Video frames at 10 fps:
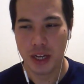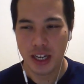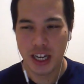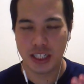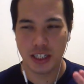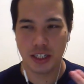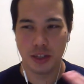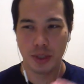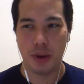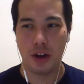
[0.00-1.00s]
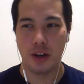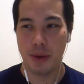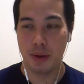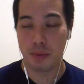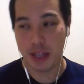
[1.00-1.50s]
It's just so much better to be
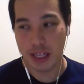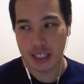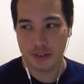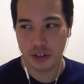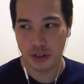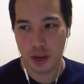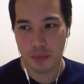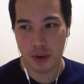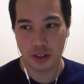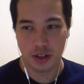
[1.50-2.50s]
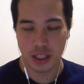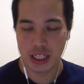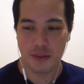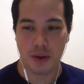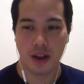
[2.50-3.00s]
able to play a 7-drop on turn
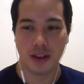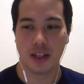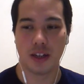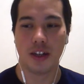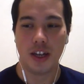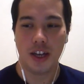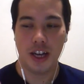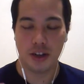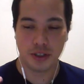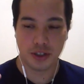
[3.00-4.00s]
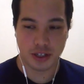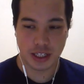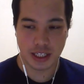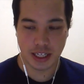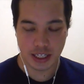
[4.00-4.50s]
7 rather than, turn
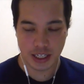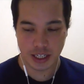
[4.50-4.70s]
6